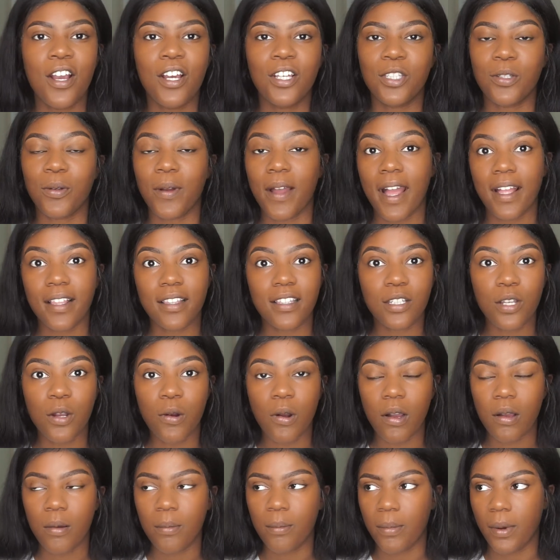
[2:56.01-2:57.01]
So I had to go
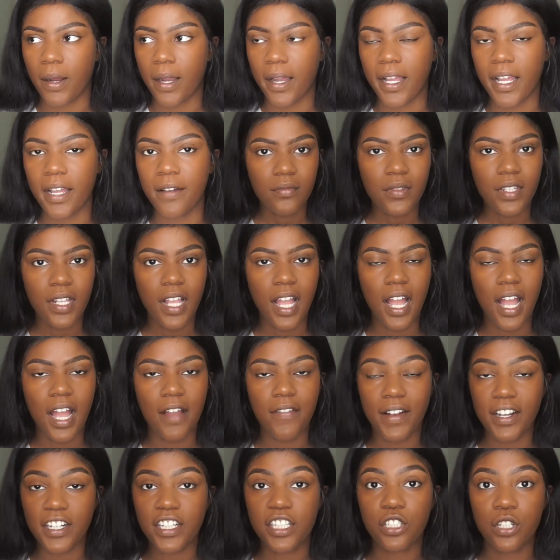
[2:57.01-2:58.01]
out and buy it.
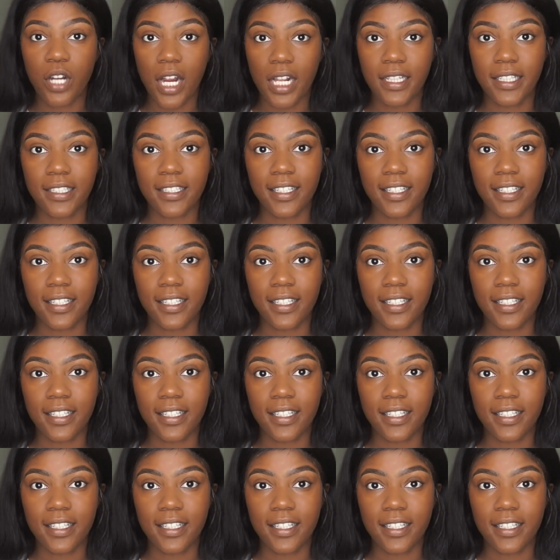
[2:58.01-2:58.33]
I've actually tried